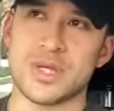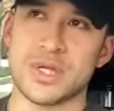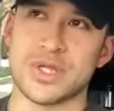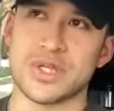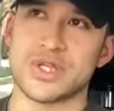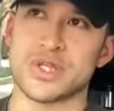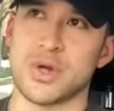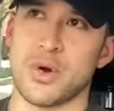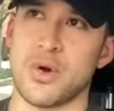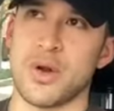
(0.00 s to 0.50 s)
So
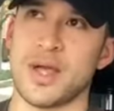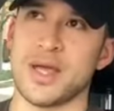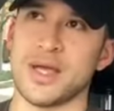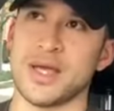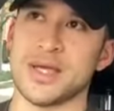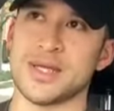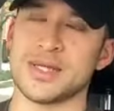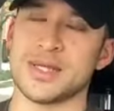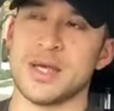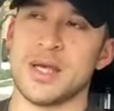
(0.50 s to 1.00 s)
the story
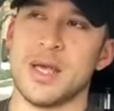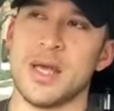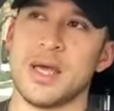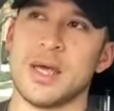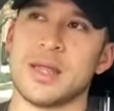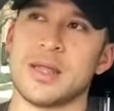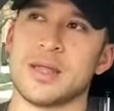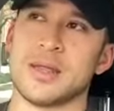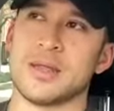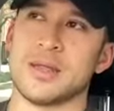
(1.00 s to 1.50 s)
is,
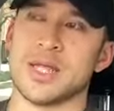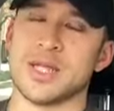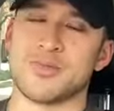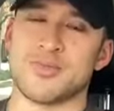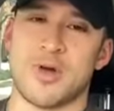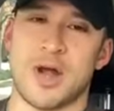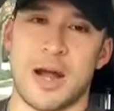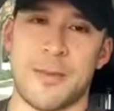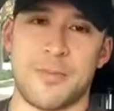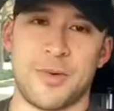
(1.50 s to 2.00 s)
this
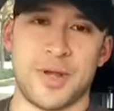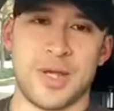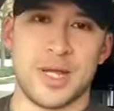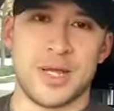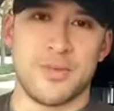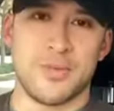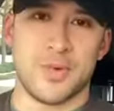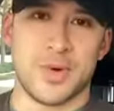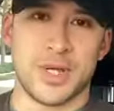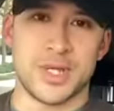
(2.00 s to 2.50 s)

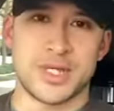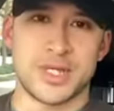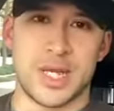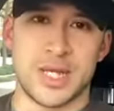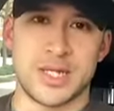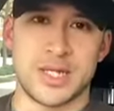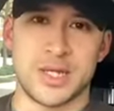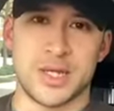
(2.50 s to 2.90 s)
property was set